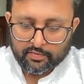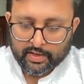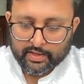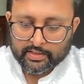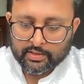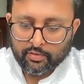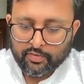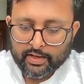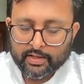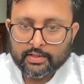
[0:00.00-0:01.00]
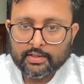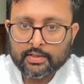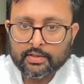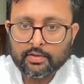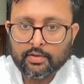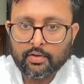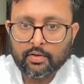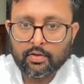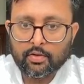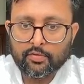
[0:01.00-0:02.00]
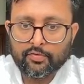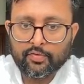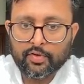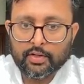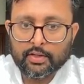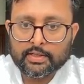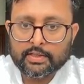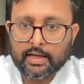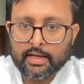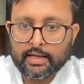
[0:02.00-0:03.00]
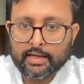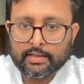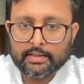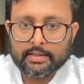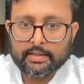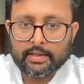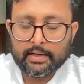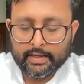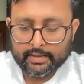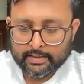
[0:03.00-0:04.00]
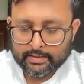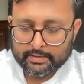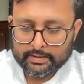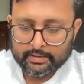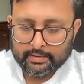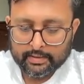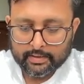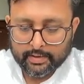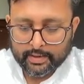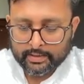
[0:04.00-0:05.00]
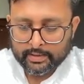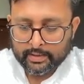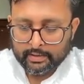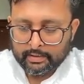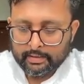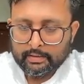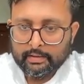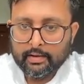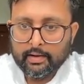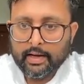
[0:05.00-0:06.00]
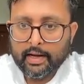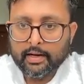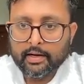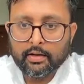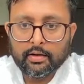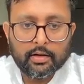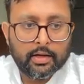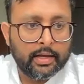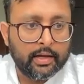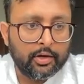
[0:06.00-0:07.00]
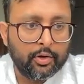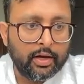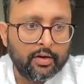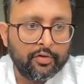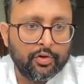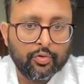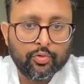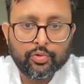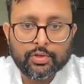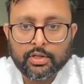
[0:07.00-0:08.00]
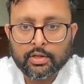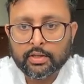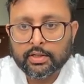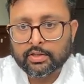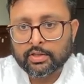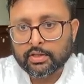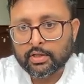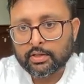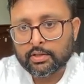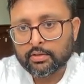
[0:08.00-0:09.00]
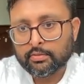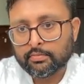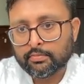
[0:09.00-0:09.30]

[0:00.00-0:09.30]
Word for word: Variance covariance of this guy is like this, right? Uh, and here you have used this result.